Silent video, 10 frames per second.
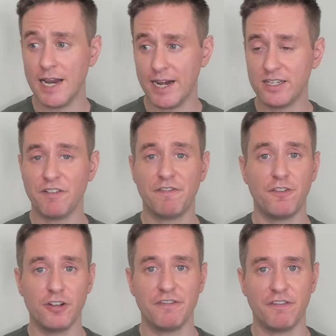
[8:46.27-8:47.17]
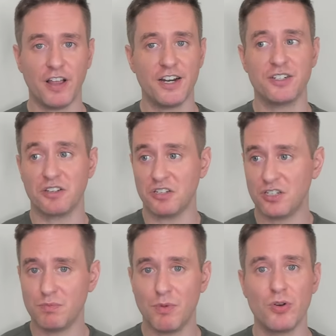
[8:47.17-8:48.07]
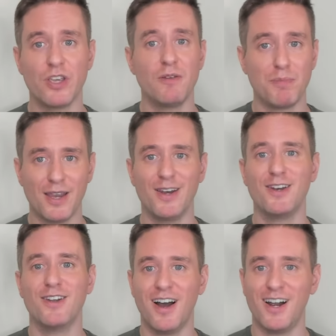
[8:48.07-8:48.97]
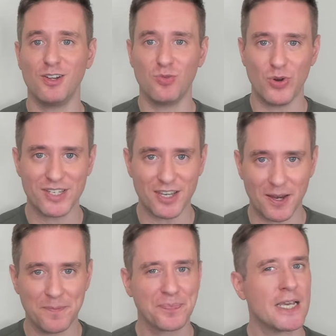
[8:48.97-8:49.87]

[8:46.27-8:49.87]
It is a fully fledged, smoky, peated Islay whiskey.